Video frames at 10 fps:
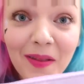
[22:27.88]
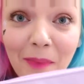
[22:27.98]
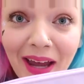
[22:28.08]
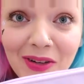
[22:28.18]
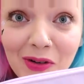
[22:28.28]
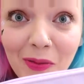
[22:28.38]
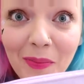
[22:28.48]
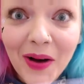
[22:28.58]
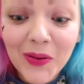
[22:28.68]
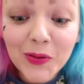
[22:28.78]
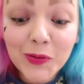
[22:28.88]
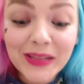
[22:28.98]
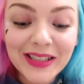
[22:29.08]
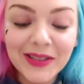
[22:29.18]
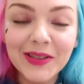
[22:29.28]
Spectrum. Oh
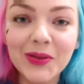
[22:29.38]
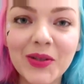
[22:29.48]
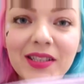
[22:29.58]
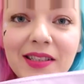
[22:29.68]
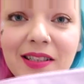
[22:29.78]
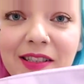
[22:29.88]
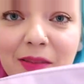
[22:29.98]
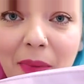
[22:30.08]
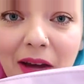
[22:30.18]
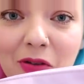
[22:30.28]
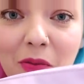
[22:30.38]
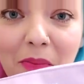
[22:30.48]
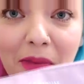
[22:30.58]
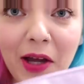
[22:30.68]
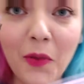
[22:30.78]
my god. So this is a
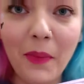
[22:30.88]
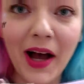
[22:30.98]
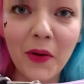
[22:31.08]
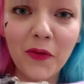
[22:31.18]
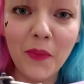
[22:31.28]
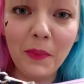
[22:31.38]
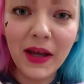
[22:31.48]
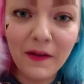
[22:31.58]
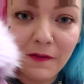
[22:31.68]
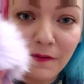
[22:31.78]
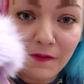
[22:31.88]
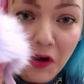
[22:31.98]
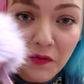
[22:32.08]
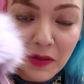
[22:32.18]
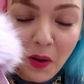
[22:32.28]
Spectrum makeup bag with big
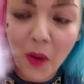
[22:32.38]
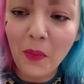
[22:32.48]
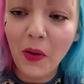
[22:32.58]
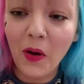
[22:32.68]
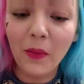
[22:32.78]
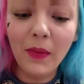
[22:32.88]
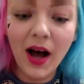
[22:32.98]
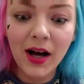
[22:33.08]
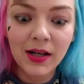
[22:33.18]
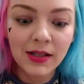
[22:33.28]
fluffy pom-pom.